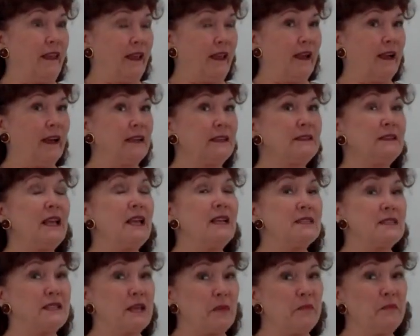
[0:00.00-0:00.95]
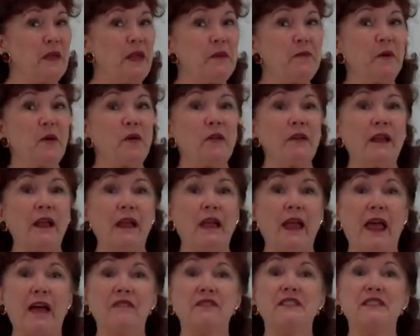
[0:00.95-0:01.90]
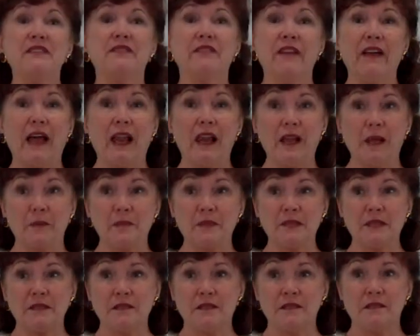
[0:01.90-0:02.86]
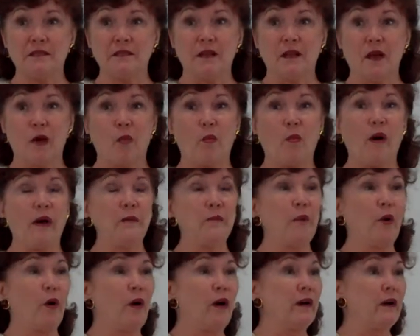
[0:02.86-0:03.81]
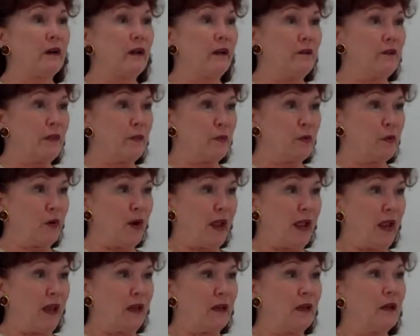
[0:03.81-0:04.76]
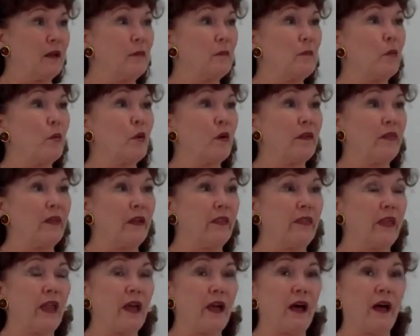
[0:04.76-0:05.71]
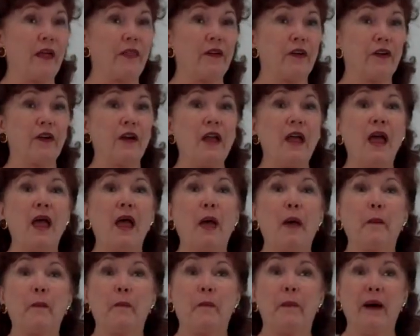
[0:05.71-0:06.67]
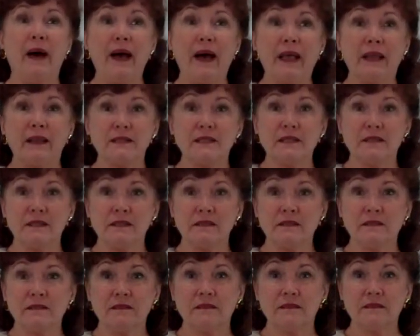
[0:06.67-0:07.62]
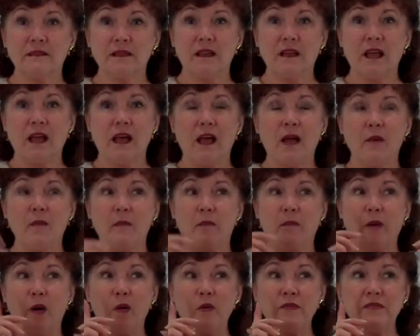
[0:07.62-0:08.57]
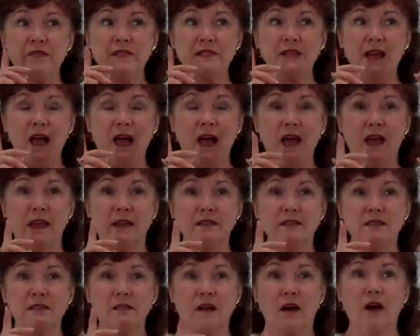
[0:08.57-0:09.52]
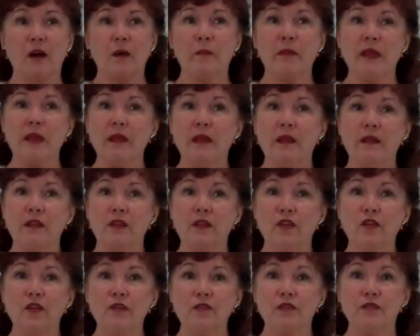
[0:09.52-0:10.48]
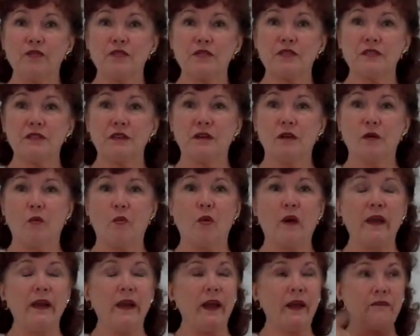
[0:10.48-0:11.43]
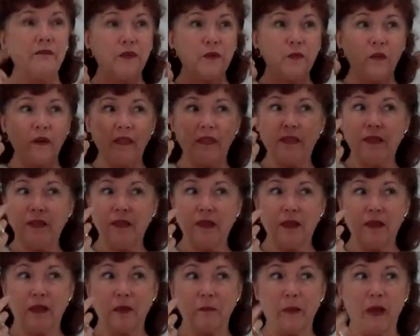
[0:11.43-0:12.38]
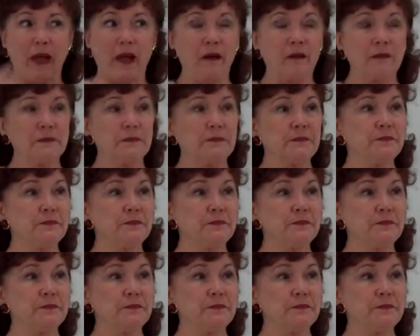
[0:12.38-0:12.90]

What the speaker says: yeah, some people have developed one part of the brain more than the other, but both sides are being used, whatever we're thinking about.